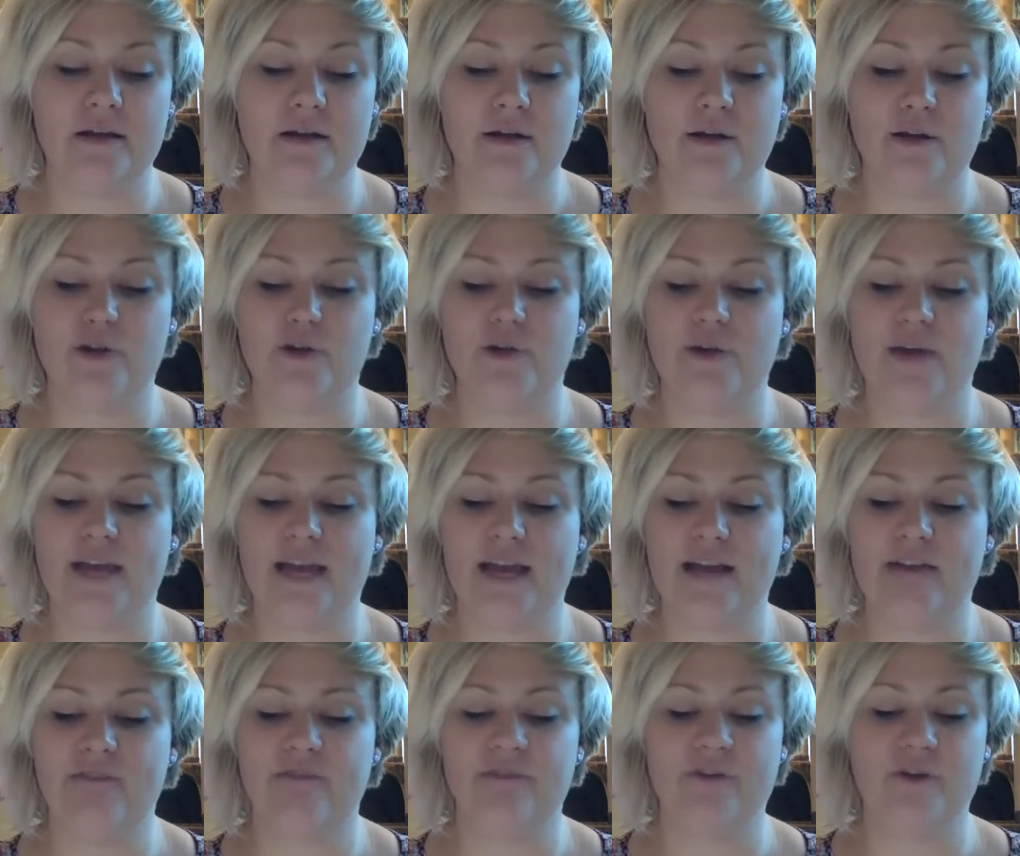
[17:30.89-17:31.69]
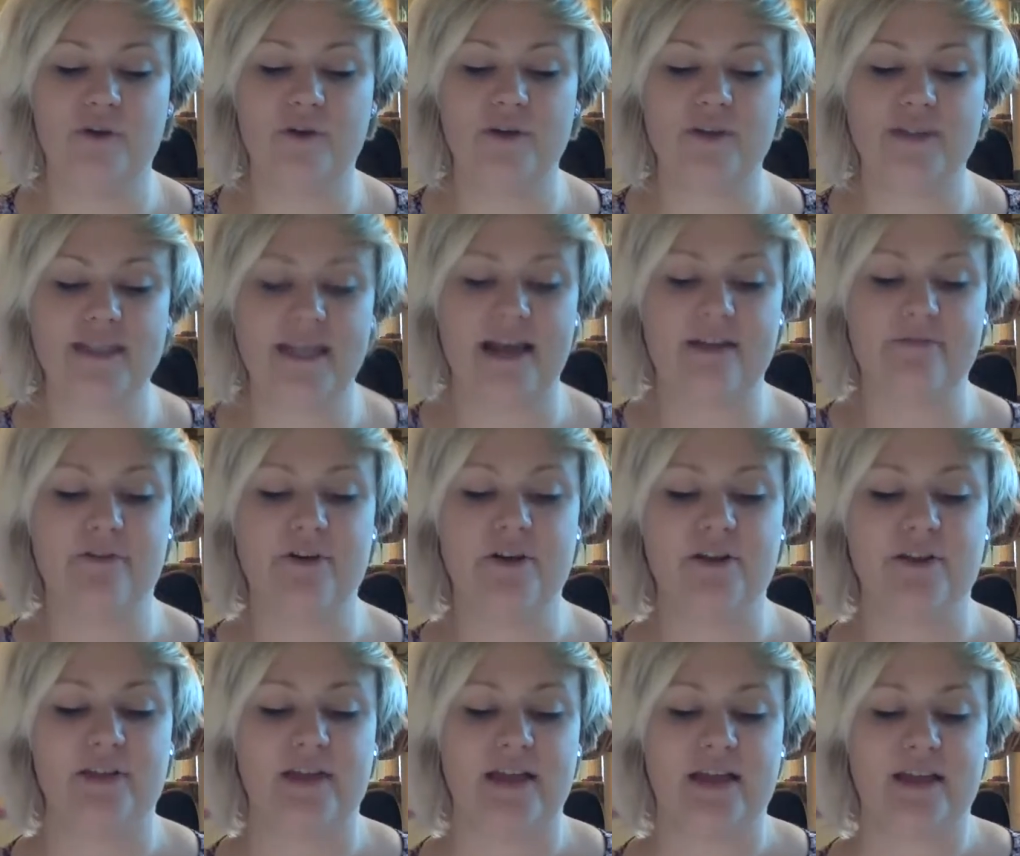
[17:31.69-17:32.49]
or you can't focus
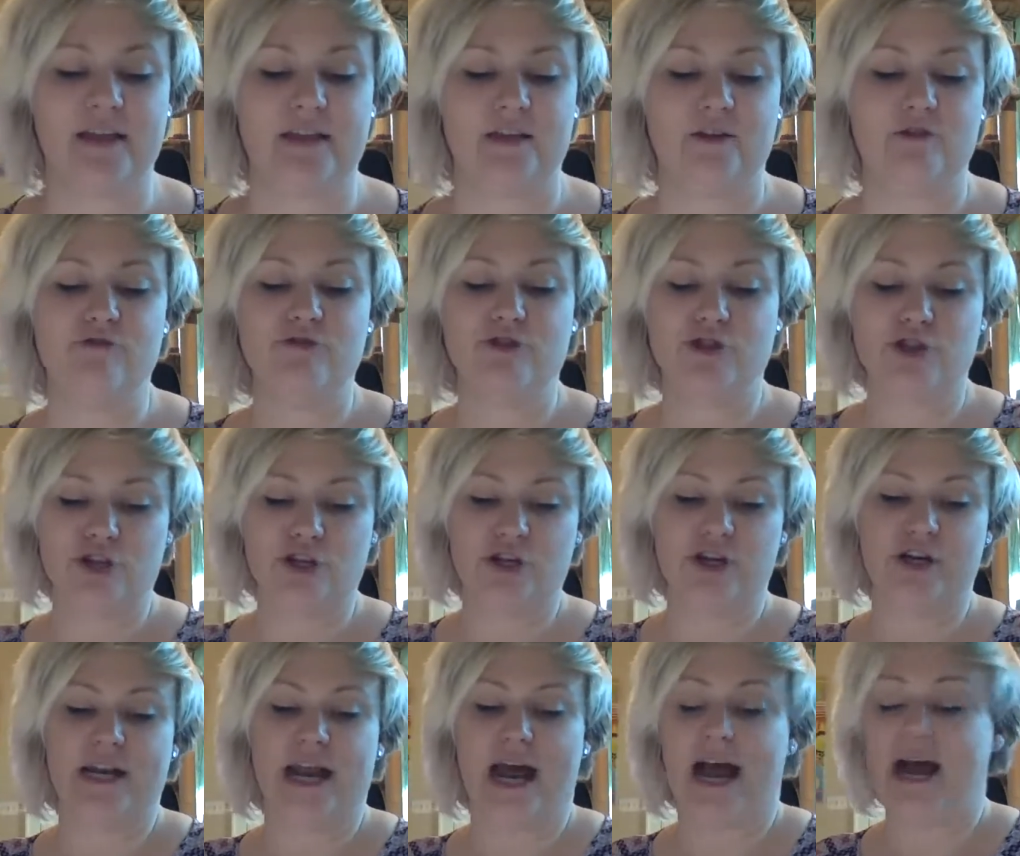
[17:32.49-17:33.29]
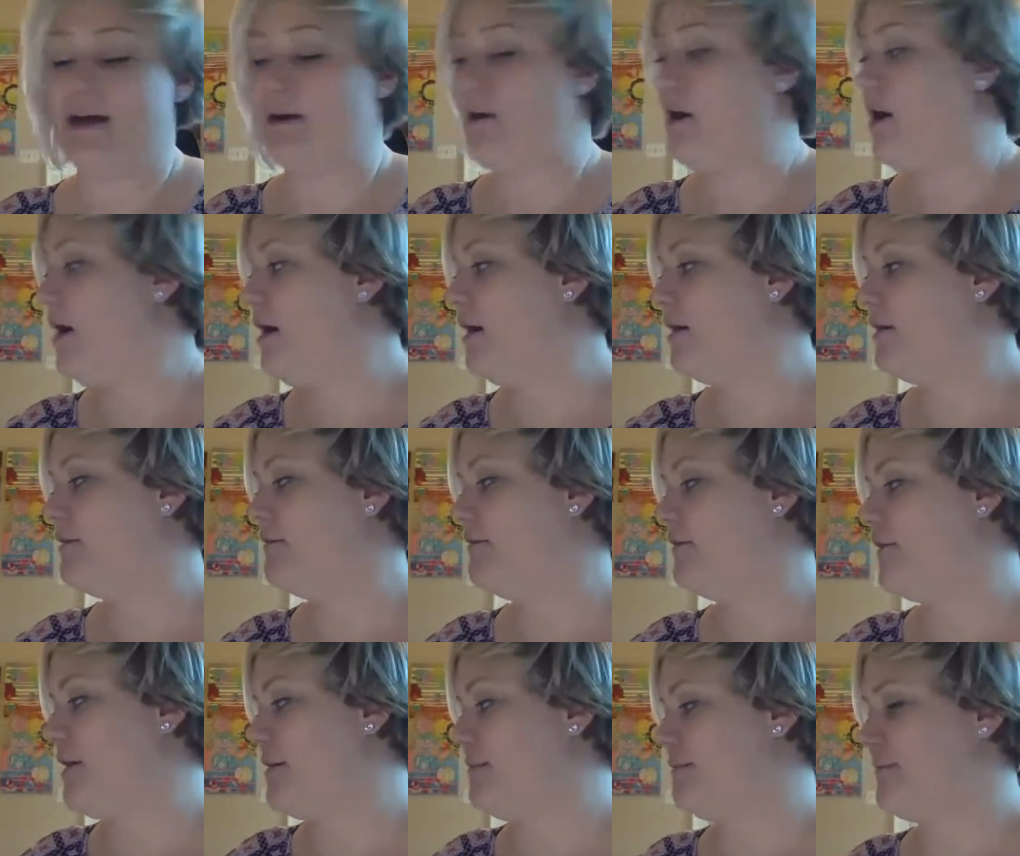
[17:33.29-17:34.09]
everything you should on all
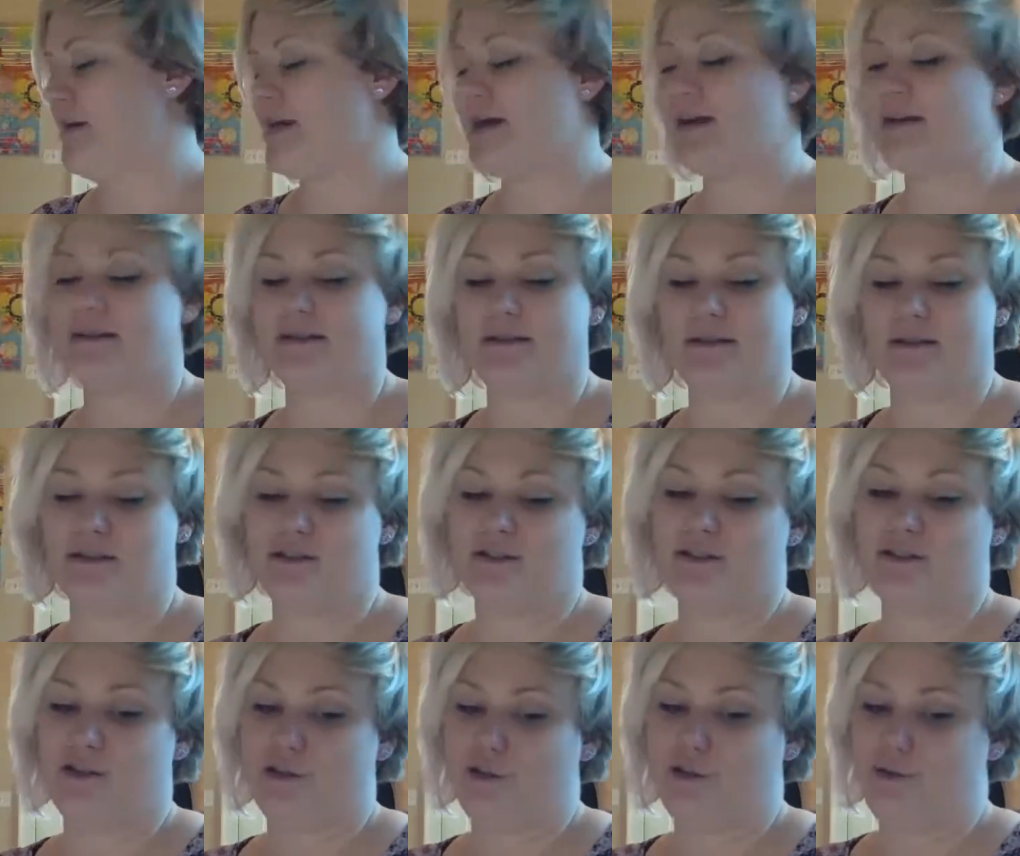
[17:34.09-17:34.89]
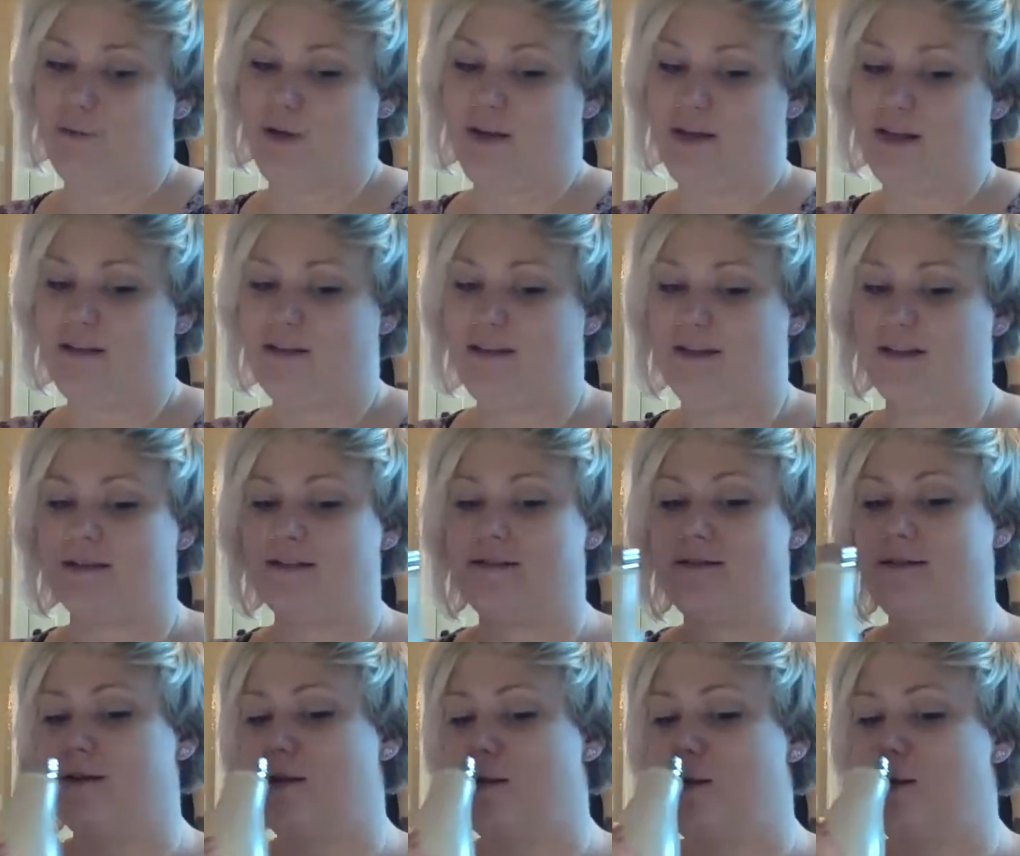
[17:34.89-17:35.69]
of them, because there's too many
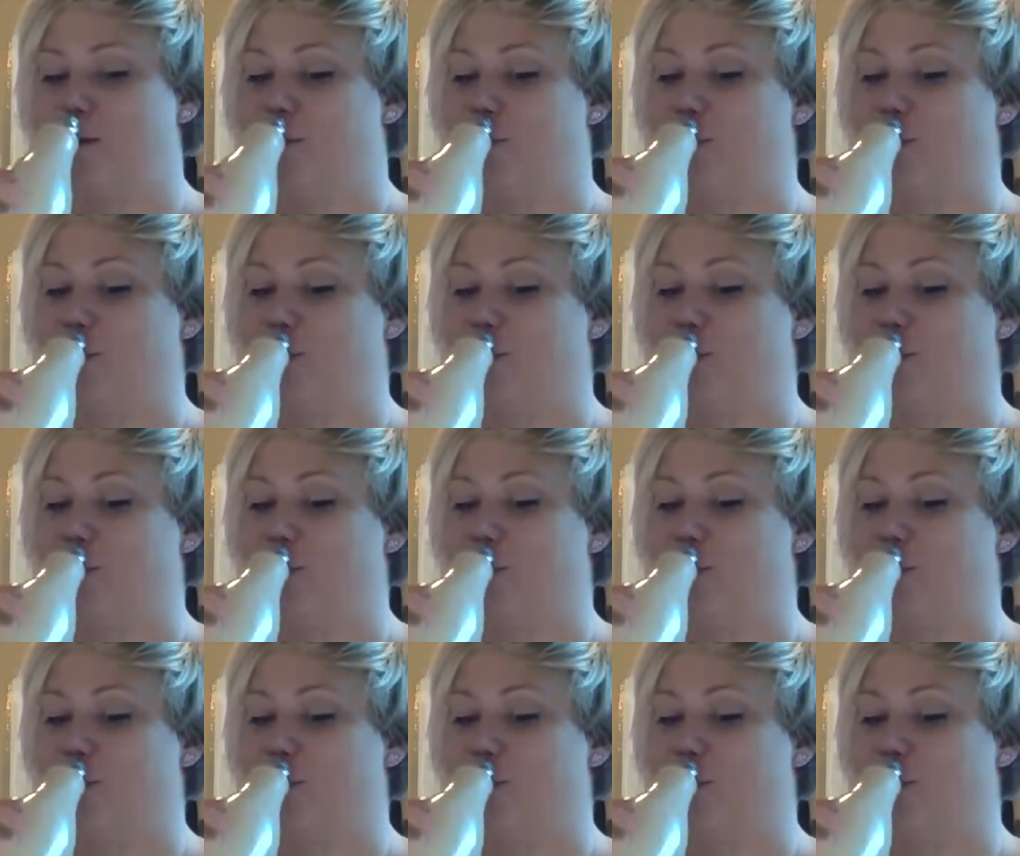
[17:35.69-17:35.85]
things to do.